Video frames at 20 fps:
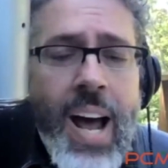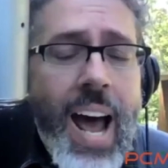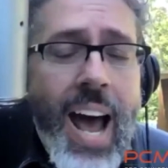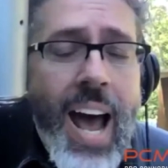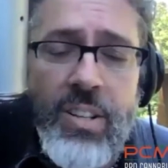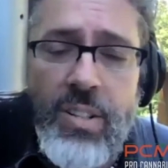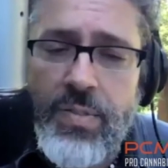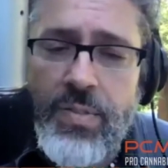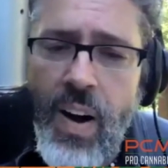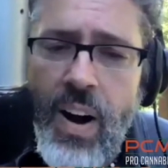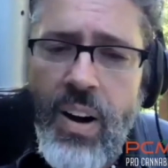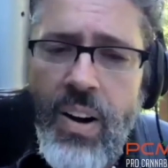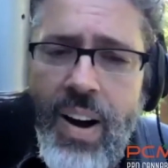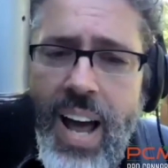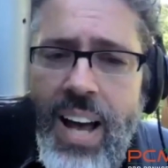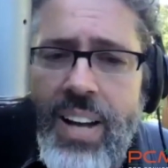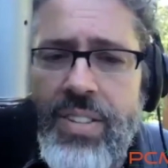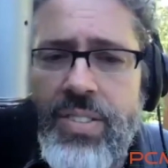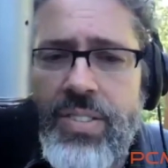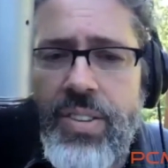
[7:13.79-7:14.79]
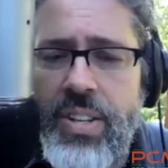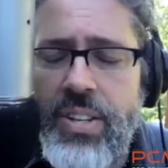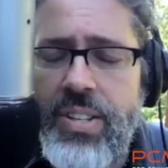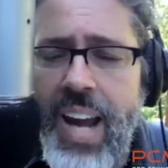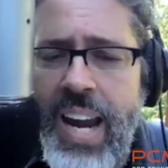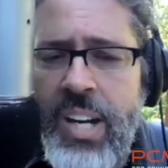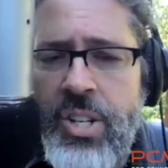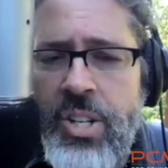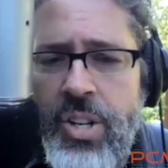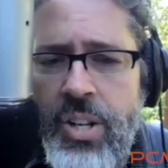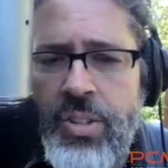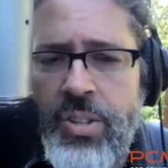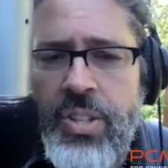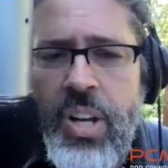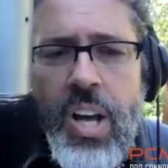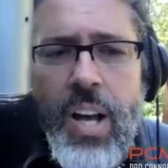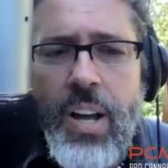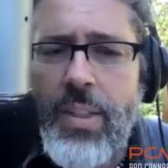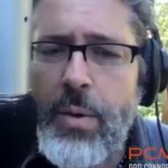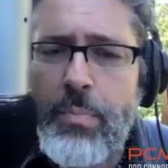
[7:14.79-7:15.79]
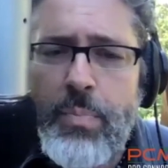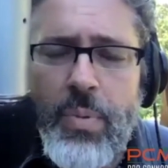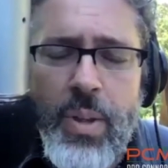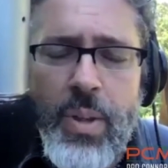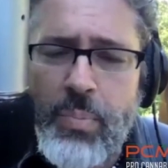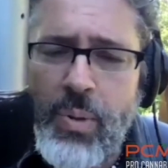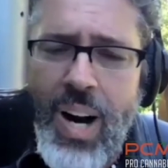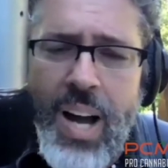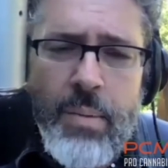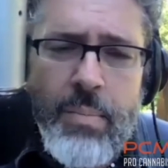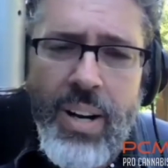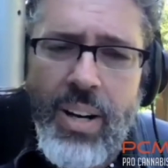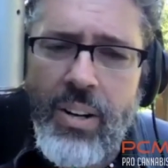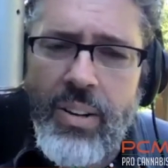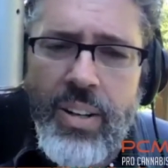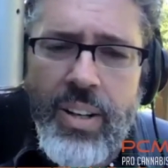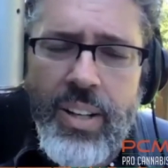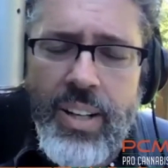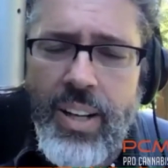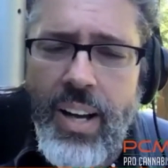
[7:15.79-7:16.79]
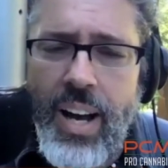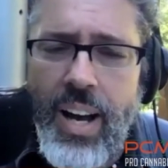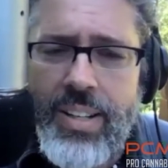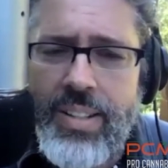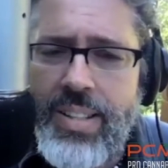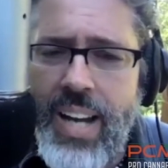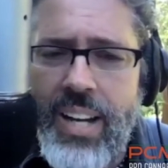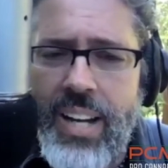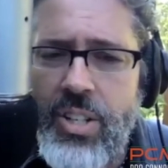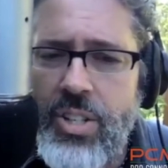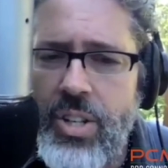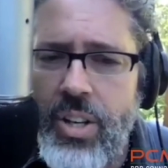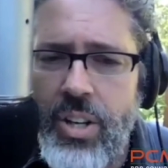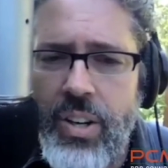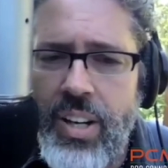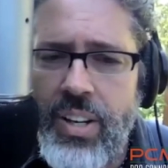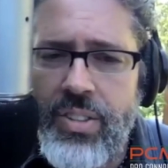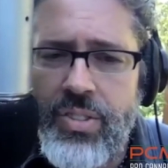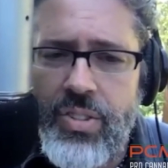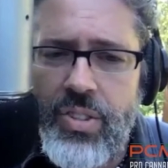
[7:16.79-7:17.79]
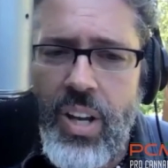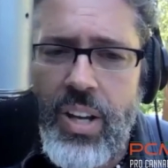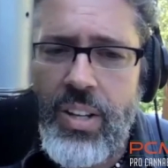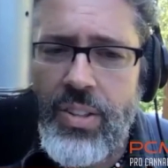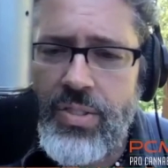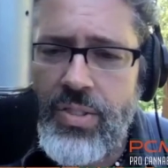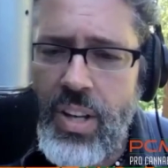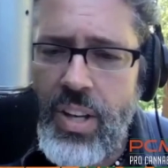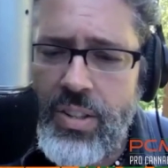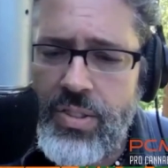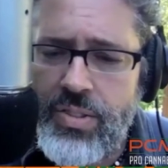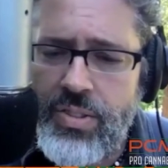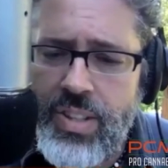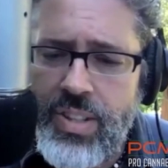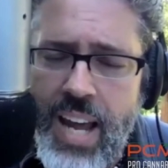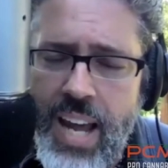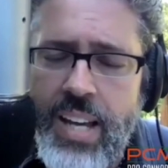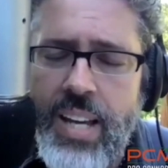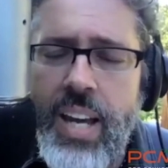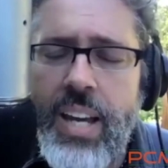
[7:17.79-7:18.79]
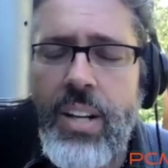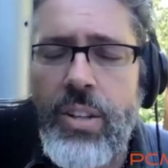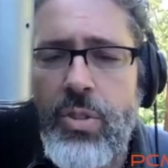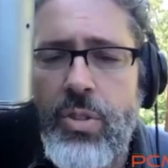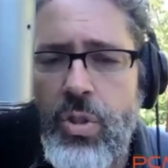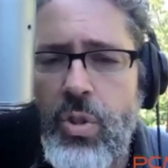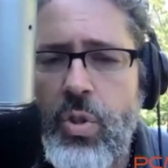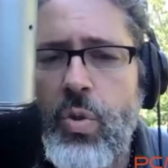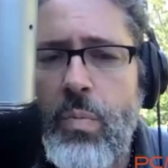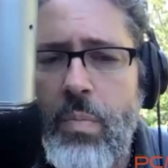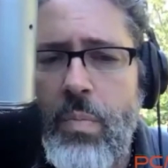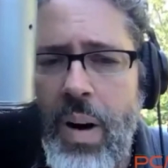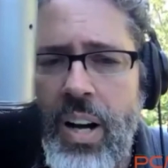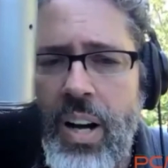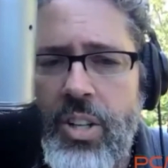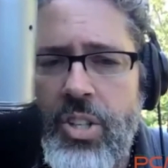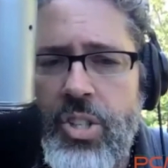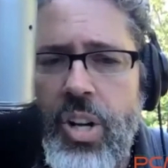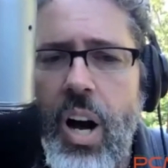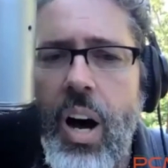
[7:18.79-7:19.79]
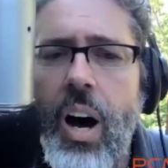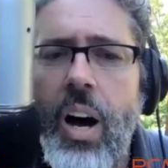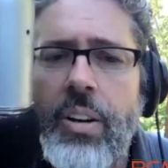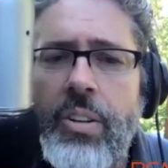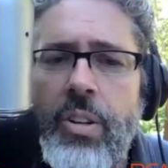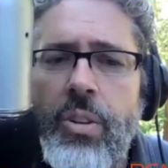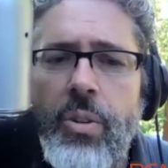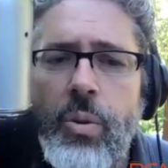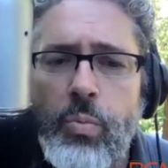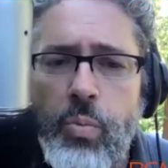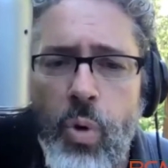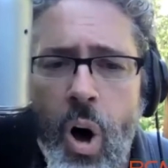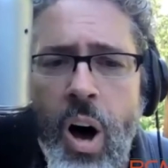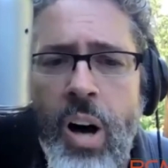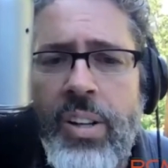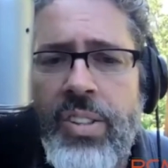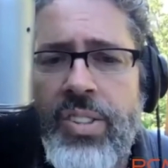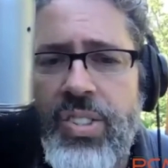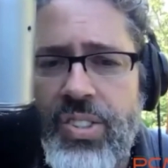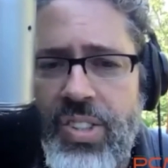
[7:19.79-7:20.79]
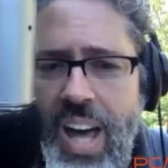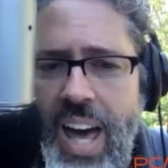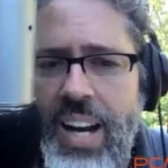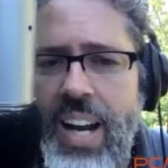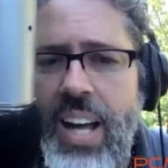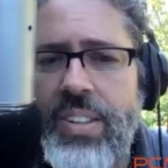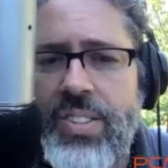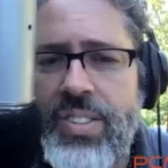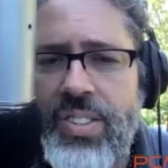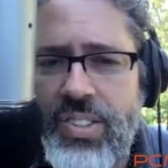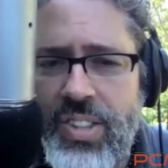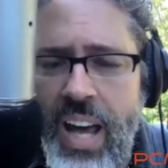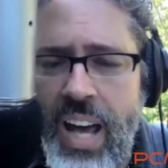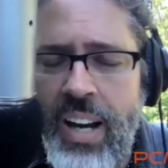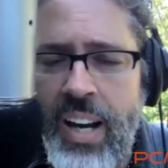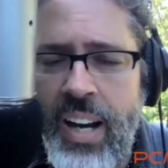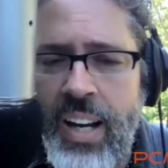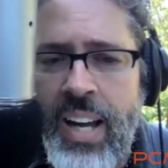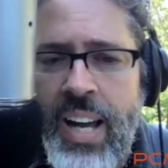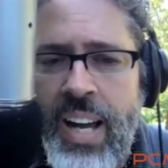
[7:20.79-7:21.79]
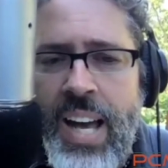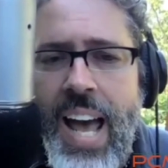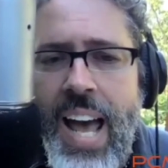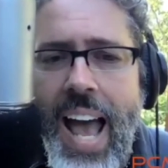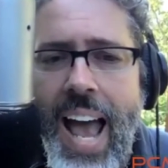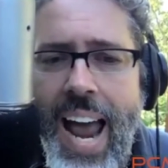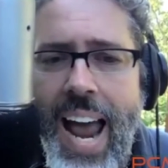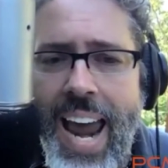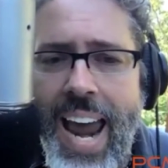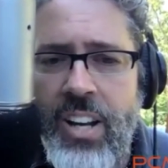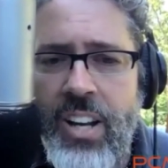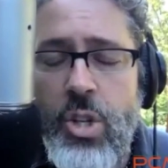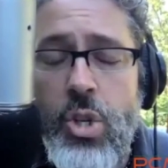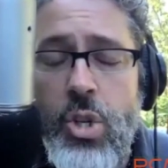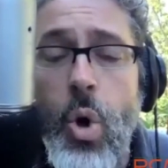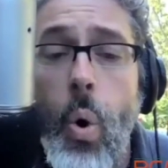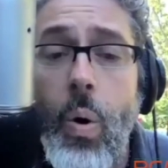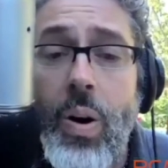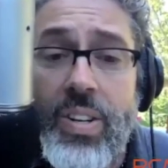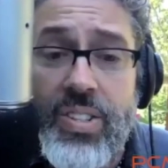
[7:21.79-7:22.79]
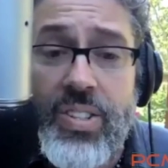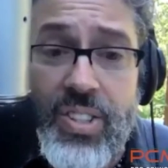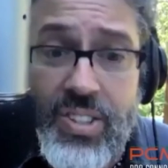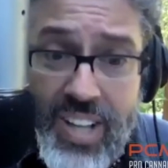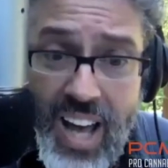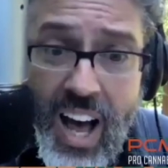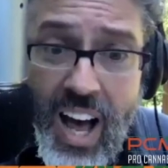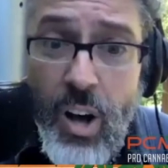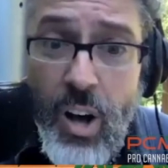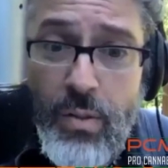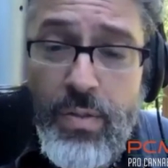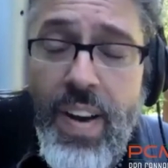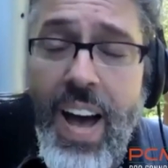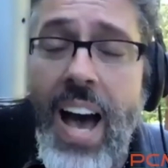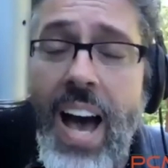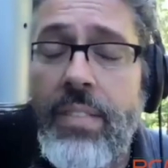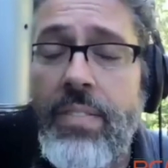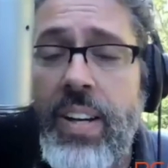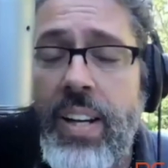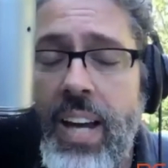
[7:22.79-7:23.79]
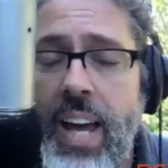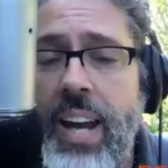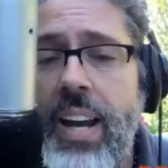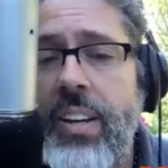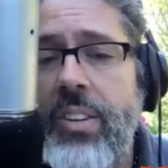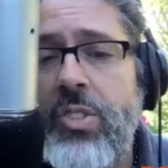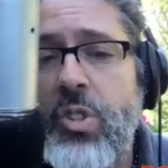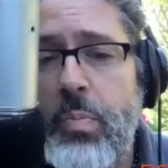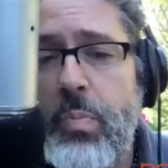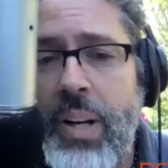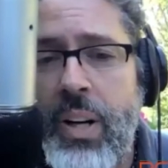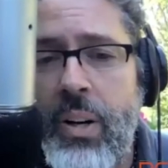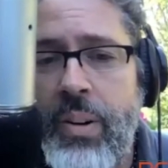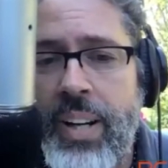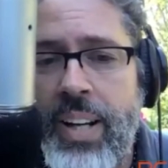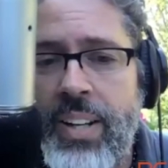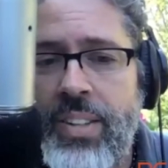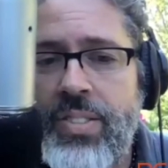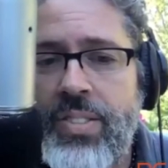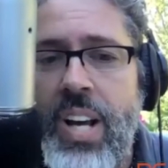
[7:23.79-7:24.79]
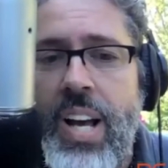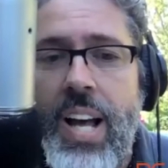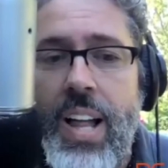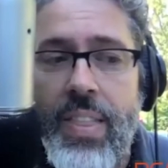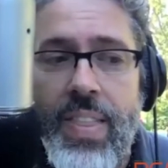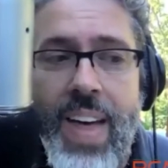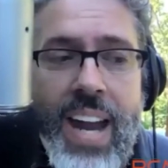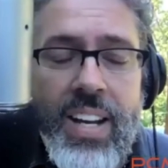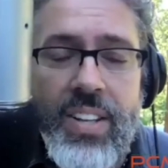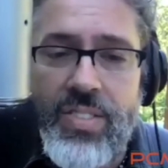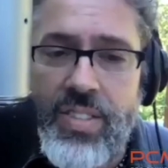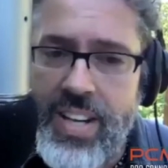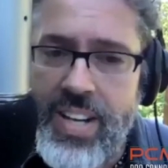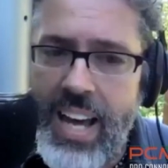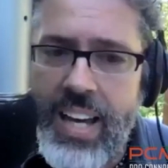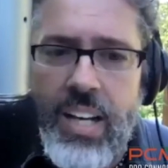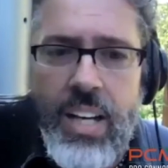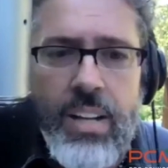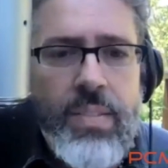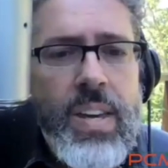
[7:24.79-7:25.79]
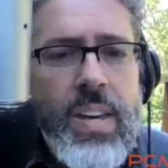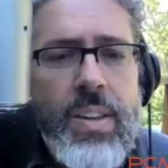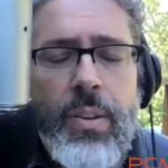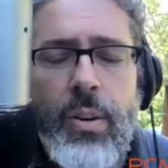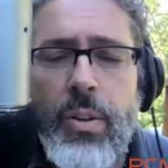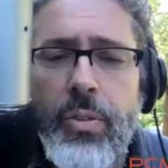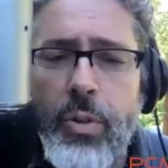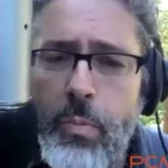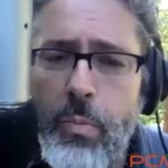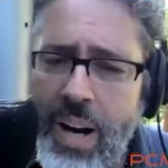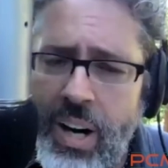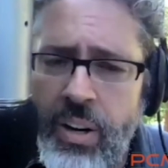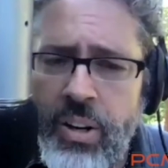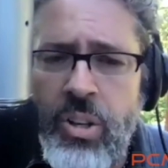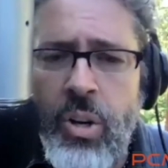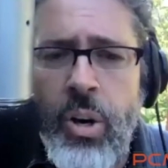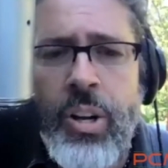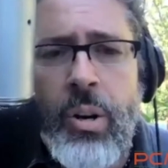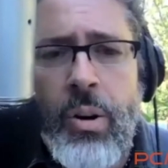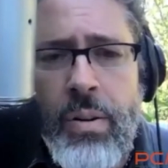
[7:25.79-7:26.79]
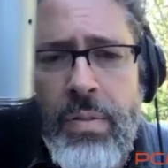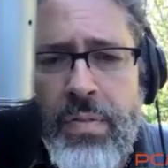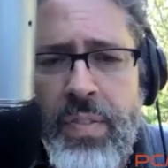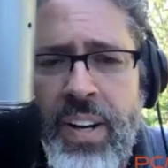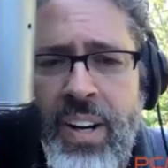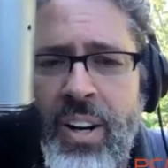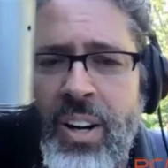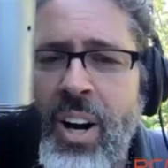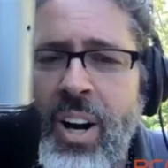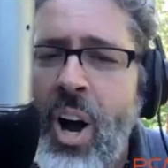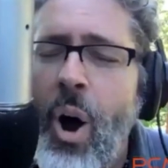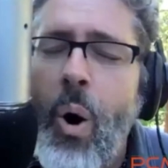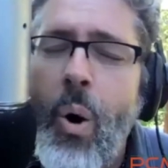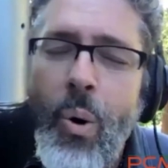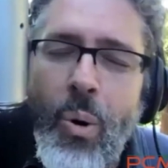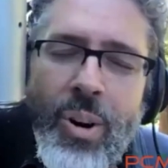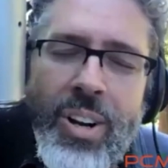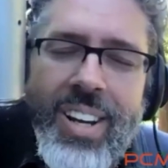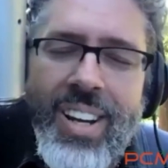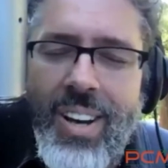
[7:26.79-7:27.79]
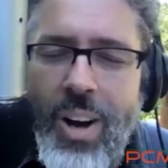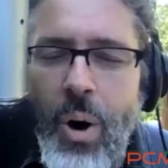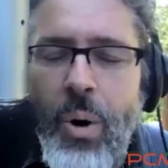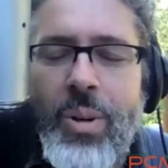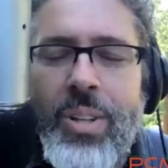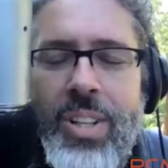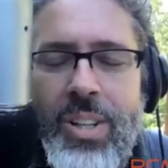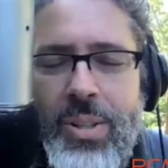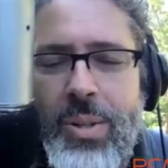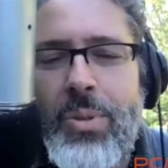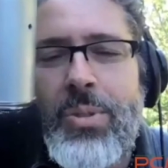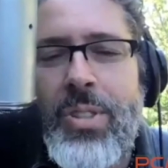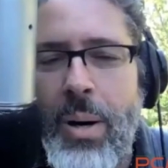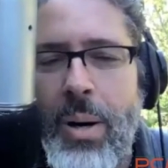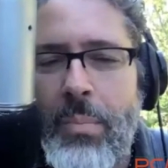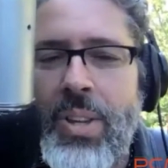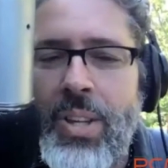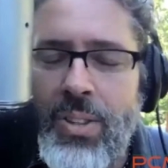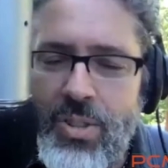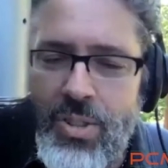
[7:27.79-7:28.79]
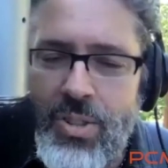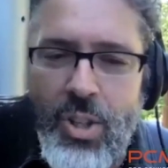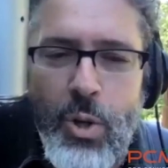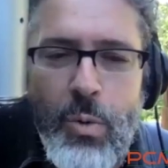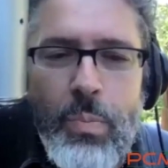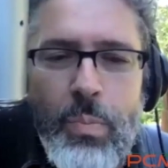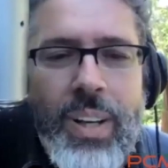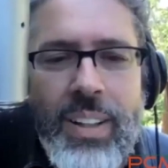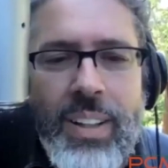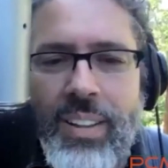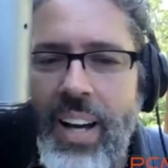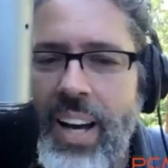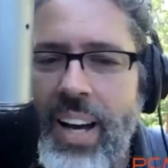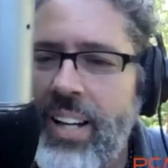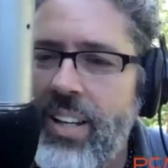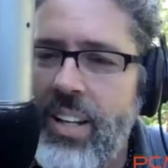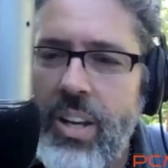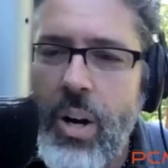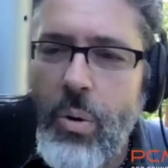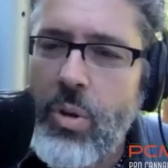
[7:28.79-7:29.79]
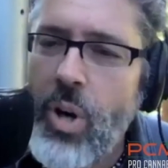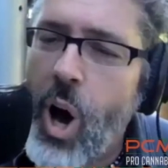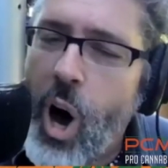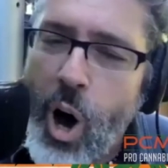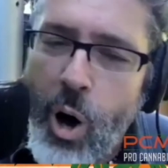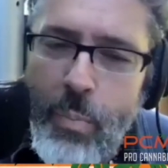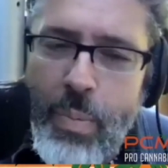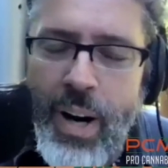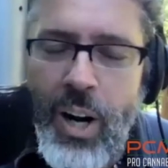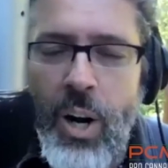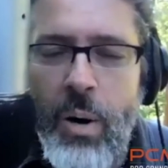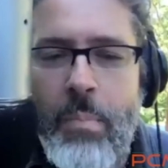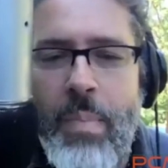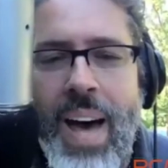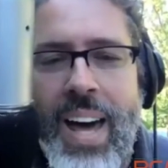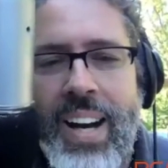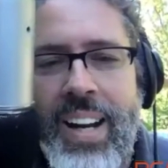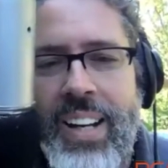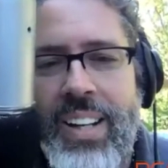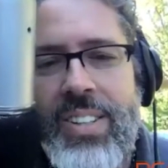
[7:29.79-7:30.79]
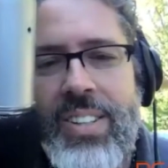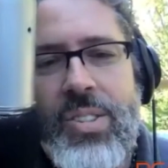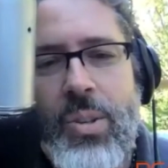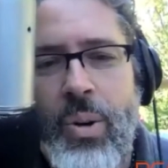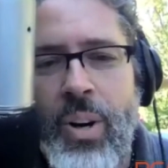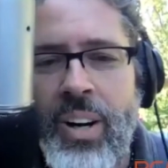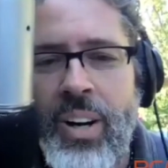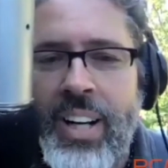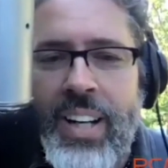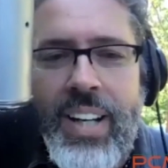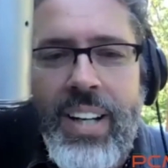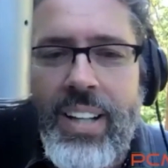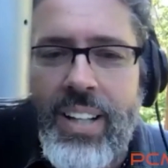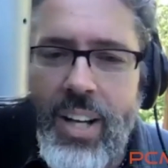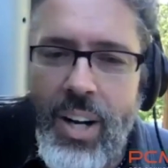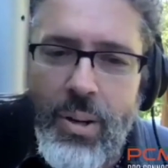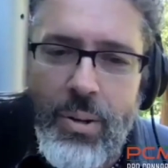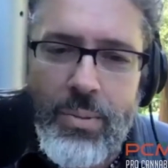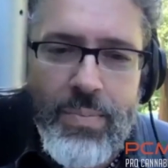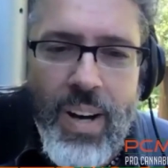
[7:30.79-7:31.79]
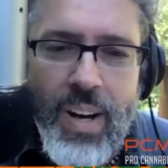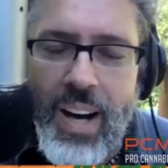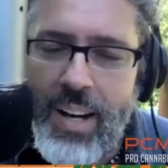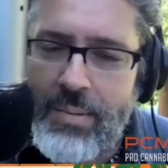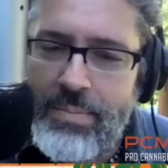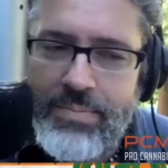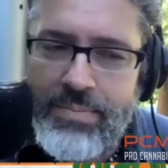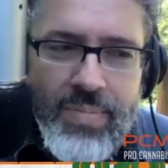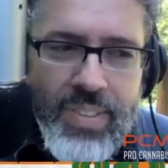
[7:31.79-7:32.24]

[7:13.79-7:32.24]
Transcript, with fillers: As far as the dangers, the, the primary uh, danger is, is, is taking too much under the wrong set and setting and yourself having an experience that is negative either through paranoia or fear or you go and you do something stupid like you know call paramedics or you know uh,